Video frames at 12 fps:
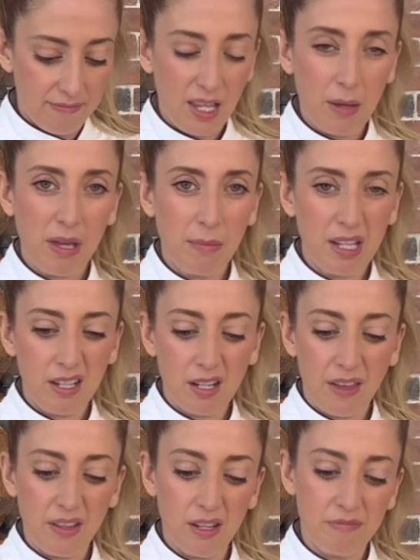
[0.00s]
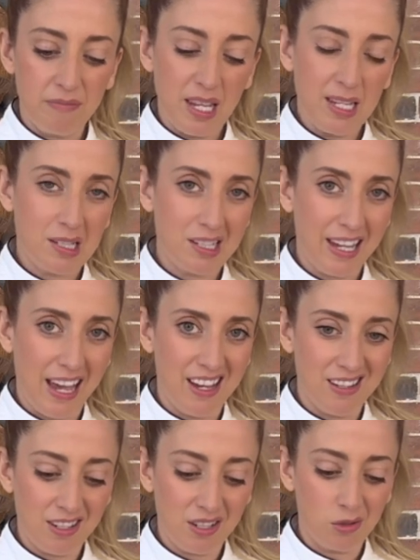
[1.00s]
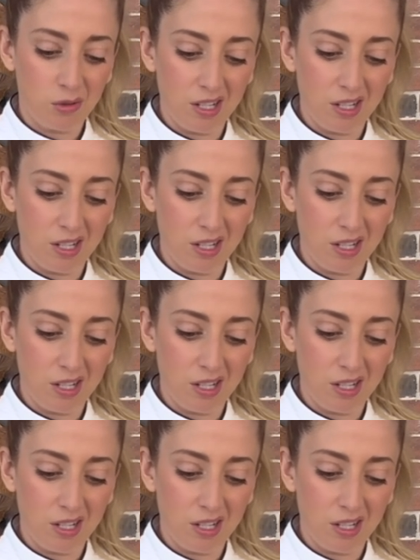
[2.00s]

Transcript: maybe another scant 1/4